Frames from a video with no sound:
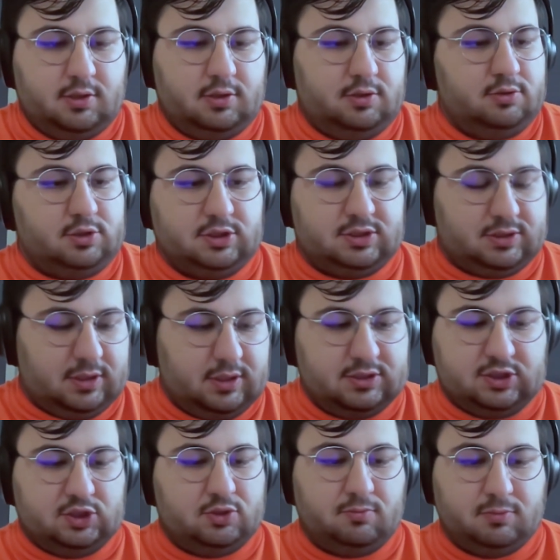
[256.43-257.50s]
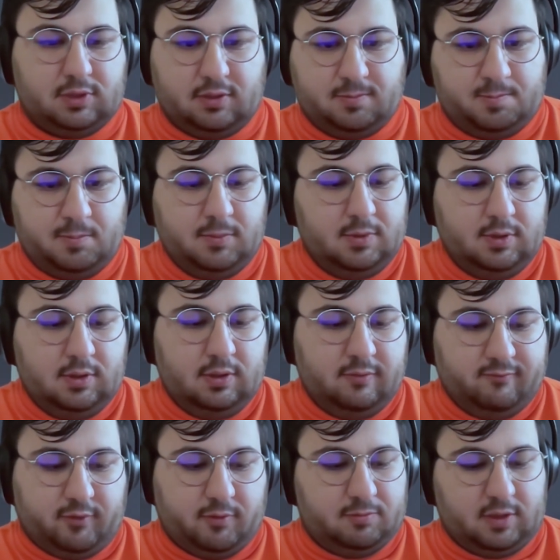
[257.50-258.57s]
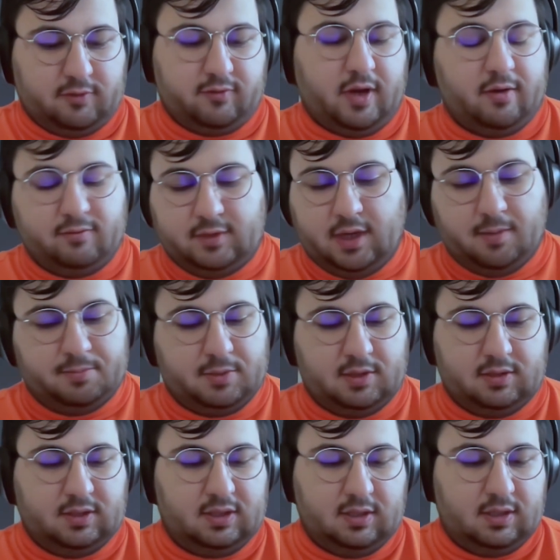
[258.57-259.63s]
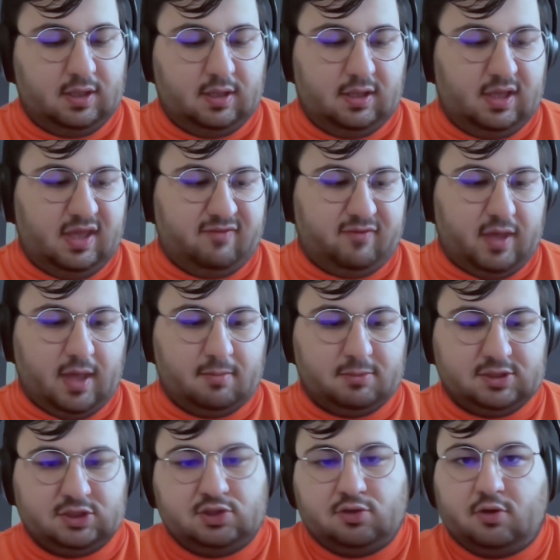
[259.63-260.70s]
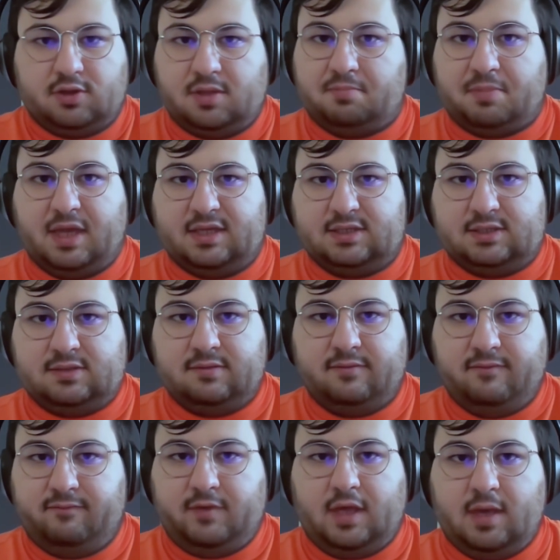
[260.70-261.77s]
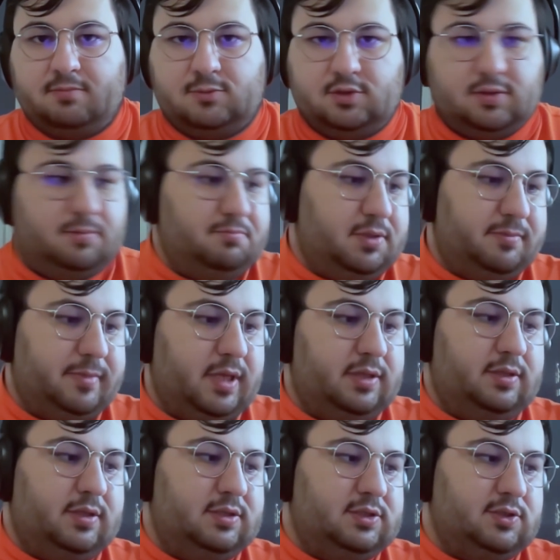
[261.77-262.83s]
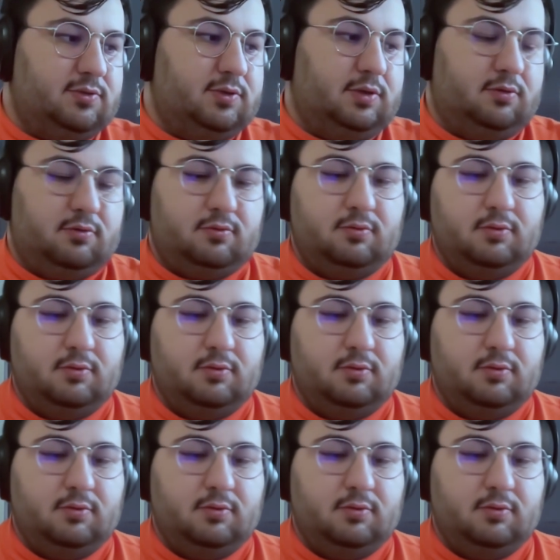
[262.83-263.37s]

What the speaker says: just assume that from the ground up that EVM is not the best VM to implement, and so you